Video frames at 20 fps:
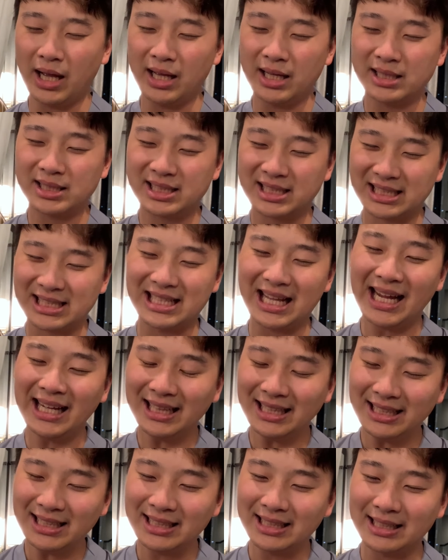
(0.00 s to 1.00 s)

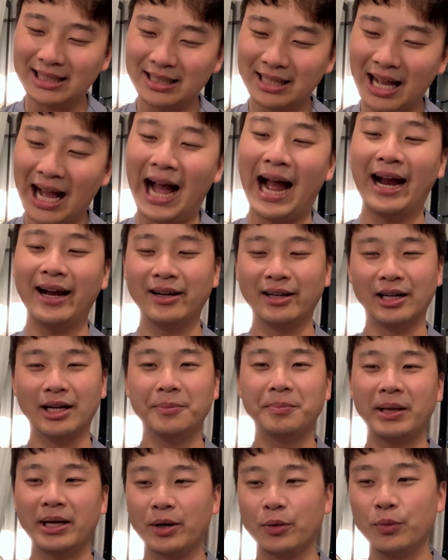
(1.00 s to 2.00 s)
slightly higher
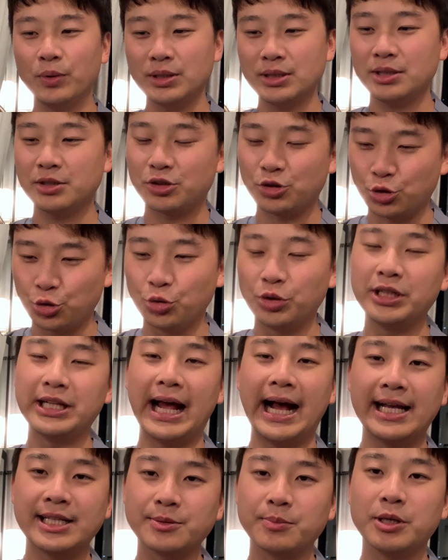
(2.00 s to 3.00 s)
up, like it wasn't screwed in
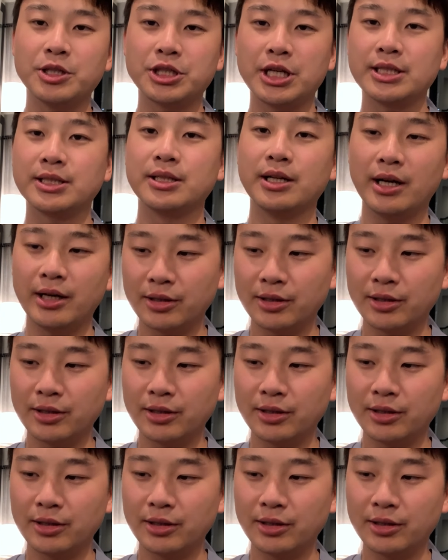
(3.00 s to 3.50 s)
as much as the